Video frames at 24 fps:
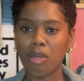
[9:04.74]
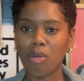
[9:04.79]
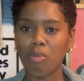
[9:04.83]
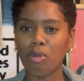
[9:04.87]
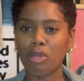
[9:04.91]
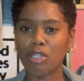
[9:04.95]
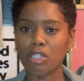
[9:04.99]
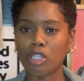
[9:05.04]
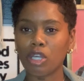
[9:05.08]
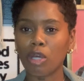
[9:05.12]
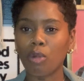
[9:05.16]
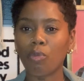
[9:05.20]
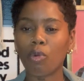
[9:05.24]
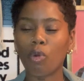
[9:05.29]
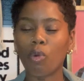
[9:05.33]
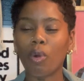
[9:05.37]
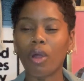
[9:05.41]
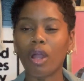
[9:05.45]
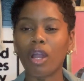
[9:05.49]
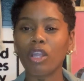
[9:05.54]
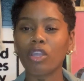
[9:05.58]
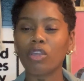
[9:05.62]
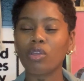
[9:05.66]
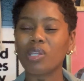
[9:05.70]
but it's going to
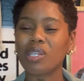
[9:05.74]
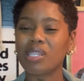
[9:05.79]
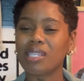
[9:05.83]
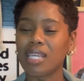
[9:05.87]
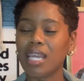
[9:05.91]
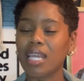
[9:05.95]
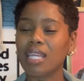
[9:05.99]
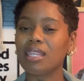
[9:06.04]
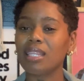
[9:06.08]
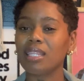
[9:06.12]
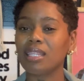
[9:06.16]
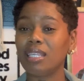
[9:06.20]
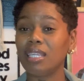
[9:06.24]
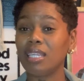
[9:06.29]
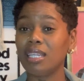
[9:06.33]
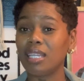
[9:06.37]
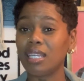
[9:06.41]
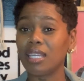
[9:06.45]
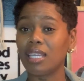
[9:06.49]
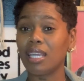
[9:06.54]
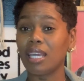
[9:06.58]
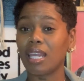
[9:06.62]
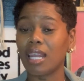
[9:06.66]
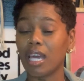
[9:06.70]
require you to take the lead
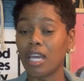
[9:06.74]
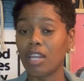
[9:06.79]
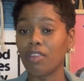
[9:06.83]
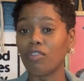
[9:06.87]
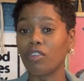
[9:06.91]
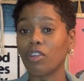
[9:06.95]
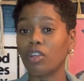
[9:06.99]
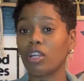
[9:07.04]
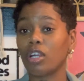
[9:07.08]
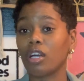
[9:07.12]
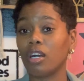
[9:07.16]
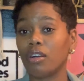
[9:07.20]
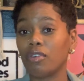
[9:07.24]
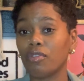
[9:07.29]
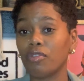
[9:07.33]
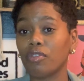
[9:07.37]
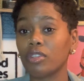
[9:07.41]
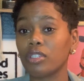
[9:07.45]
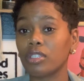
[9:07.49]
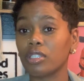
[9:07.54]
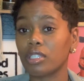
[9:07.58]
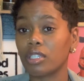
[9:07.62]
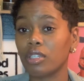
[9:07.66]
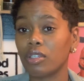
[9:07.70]
and get out of your
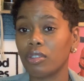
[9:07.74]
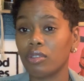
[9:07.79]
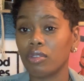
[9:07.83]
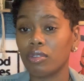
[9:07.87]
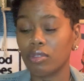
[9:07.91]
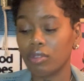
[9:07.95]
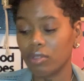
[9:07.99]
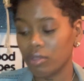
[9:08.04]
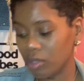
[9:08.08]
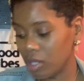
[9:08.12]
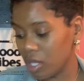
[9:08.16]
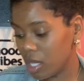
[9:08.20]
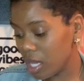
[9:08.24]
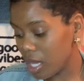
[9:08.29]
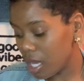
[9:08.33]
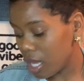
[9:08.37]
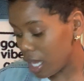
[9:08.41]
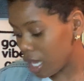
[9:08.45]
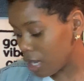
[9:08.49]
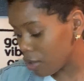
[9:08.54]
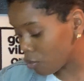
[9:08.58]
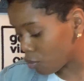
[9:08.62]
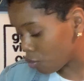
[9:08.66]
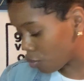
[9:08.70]
comfort zone
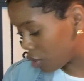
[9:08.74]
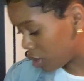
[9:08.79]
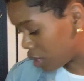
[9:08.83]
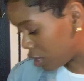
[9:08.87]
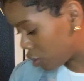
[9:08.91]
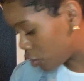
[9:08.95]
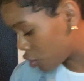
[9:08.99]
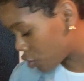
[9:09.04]
and really